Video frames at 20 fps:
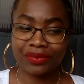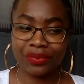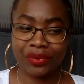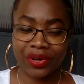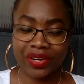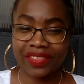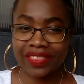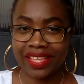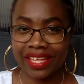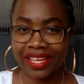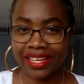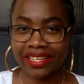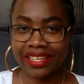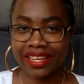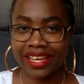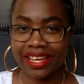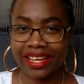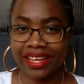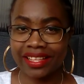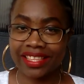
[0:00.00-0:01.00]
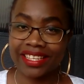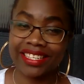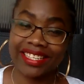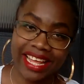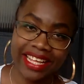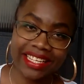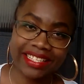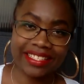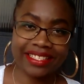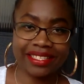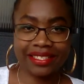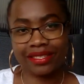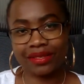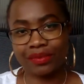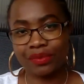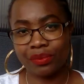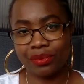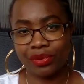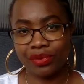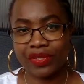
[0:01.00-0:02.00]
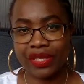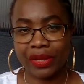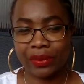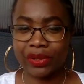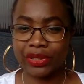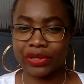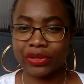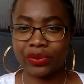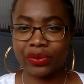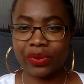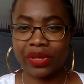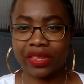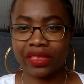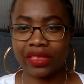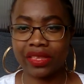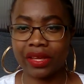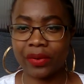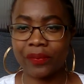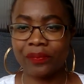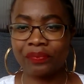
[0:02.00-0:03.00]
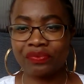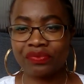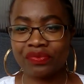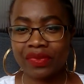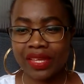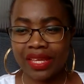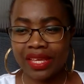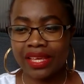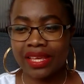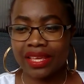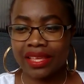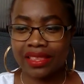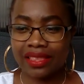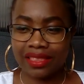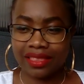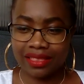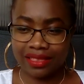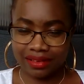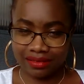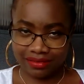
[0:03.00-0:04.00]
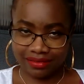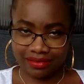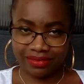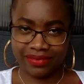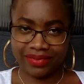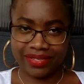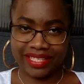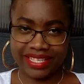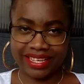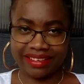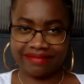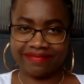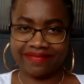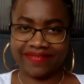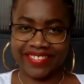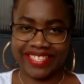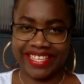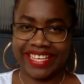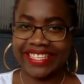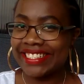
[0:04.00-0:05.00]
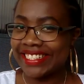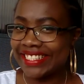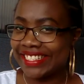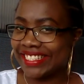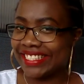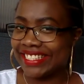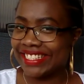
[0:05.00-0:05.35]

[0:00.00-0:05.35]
work that the dance moves that we do with the group. So yes.